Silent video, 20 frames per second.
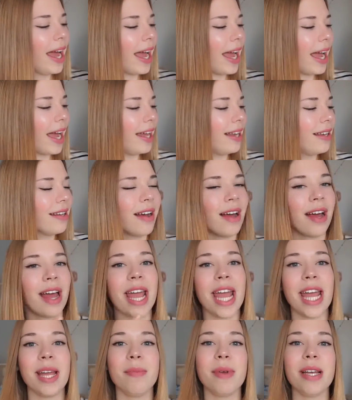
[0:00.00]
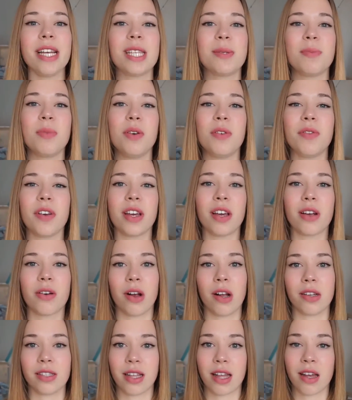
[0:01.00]
and Amy is moving
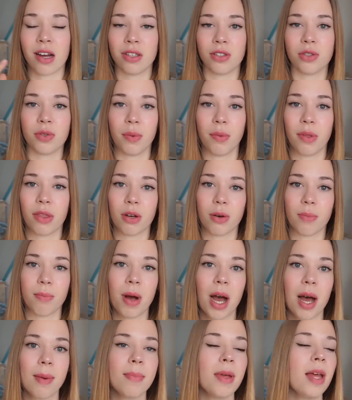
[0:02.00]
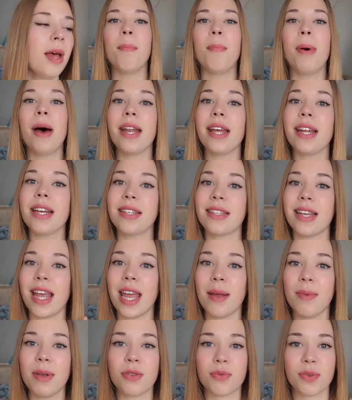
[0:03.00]
across the country with her mom, but it is
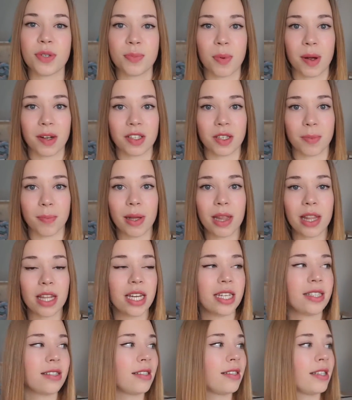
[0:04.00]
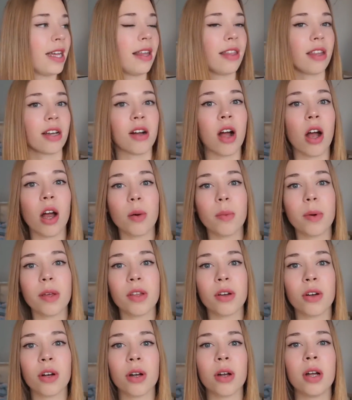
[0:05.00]
Amy's responsibility to take the car with
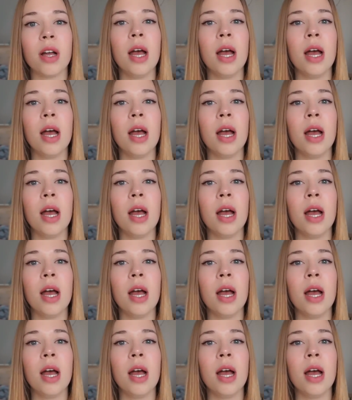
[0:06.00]
her,